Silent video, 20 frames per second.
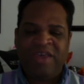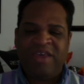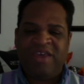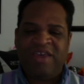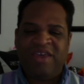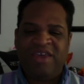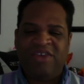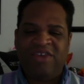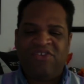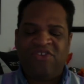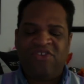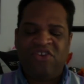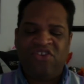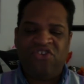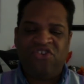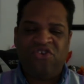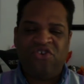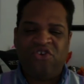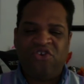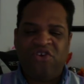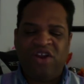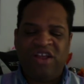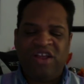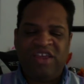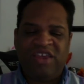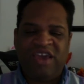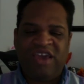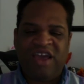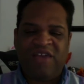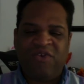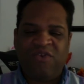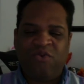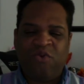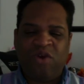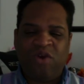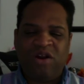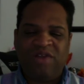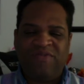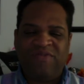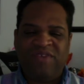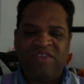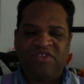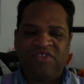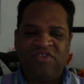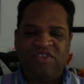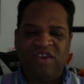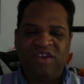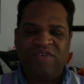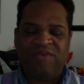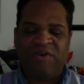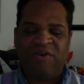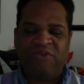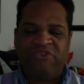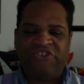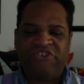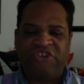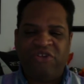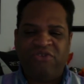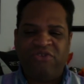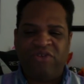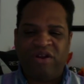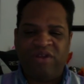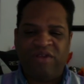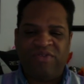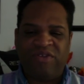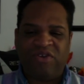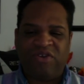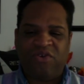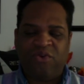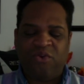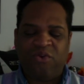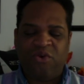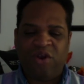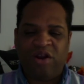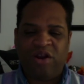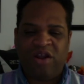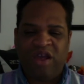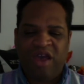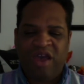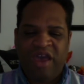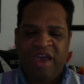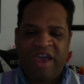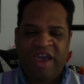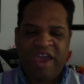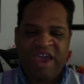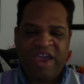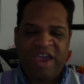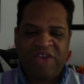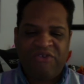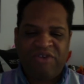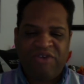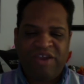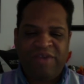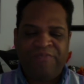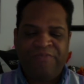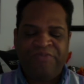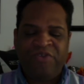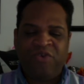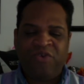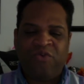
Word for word: is you're going to get one of these Negro children of the corn angry,